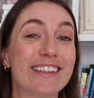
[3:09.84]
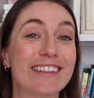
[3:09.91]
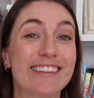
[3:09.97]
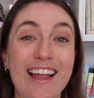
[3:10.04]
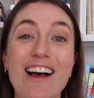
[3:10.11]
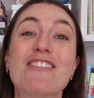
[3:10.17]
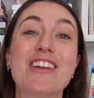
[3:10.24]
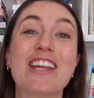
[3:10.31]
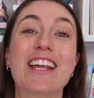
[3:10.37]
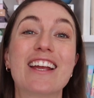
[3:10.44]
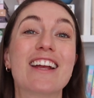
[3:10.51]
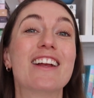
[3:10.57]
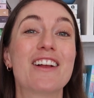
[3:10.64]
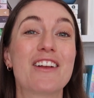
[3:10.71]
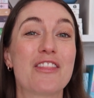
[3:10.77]

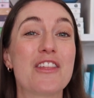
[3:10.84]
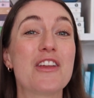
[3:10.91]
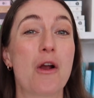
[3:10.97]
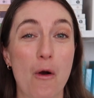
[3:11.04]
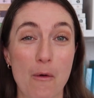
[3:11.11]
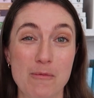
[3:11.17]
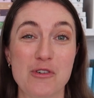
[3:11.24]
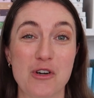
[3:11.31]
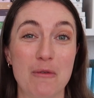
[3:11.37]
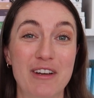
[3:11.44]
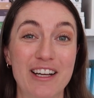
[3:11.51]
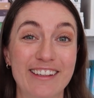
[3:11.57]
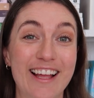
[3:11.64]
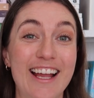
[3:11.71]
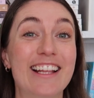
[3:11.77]
loving the op
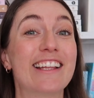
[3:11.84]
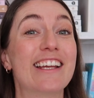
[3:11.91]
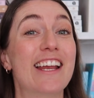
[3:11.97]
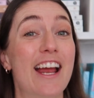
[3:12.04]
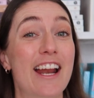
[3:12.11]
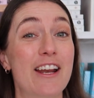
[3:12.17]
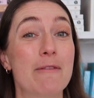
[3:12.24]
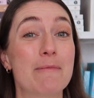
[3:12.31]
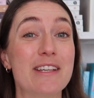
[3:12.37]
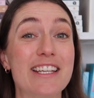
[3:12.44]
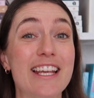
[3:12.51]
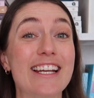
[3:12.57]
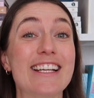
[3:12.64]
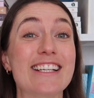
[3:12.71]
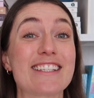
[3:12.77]
shopping lately and have been
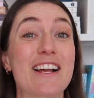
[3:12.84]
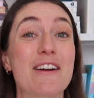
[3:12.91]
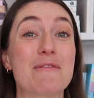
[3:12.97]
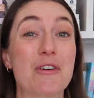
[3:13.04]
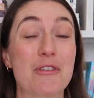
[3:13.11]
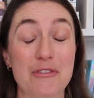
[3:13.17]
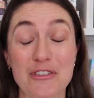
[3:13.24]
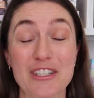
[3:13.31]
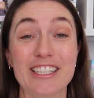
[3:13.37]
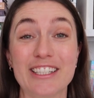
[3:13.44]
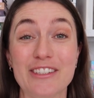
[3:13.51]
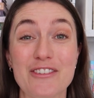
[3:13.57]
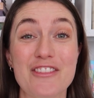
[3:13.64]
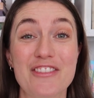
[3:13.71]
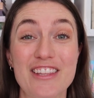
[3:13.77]
getting some really
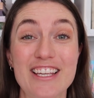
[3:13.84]
good